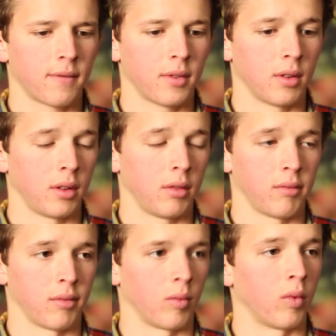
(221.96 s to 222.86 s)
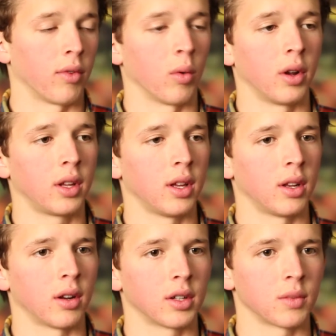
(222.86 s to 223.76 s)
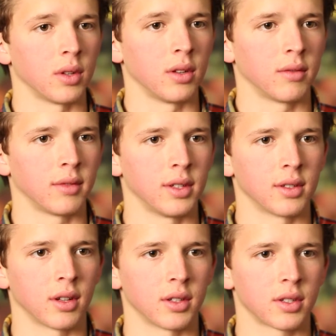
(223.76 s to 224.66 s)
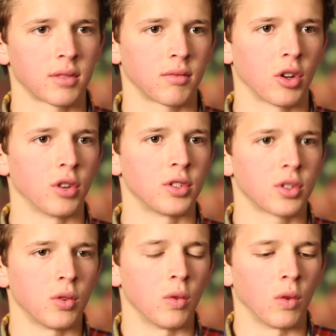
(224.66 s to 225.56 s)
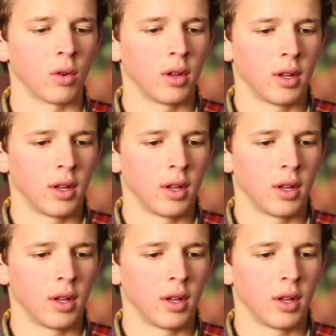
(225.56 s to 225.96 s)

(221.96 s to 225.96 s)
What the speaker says: For one kid in our suite, he's on his third school,